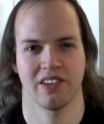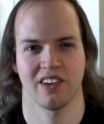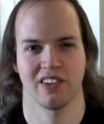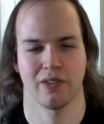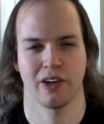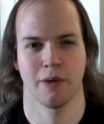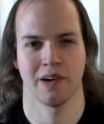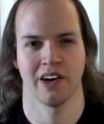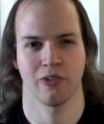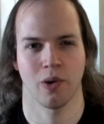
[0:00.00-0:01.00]
sense of
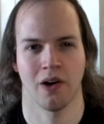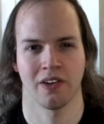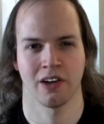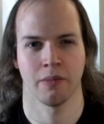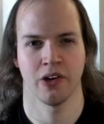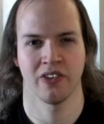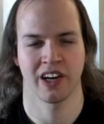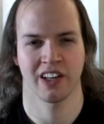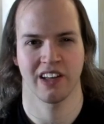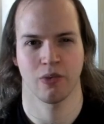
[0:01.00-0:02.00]
humor as well in their music,
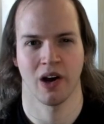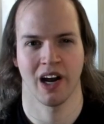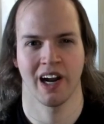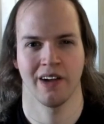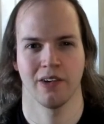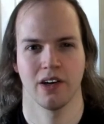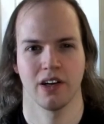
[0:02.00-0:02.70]
and that's why